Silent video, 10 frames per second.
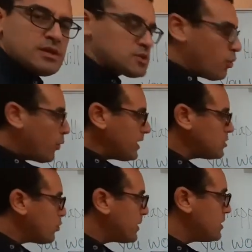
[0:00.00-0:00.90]
So
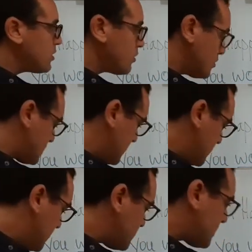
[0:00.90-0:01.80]
when do we
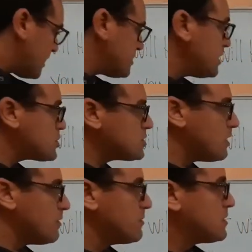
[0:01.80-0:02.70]
use this
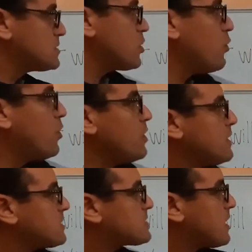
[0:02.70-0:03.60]
conditional? So,
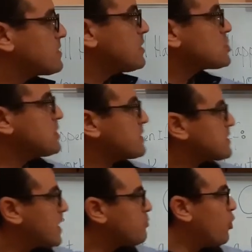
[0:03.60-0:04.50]
it's conditional
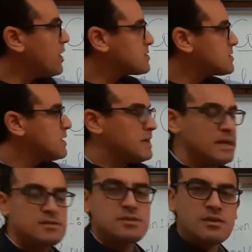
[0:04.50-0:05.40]
type what?
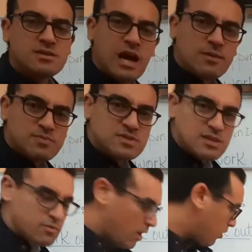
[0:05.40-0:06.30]
It's not type
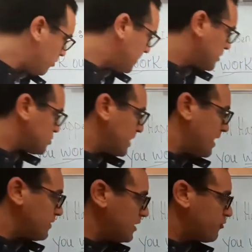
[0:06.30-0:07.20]
0, because we
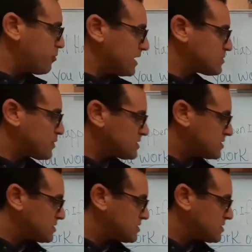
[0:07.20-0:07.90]
have if plus present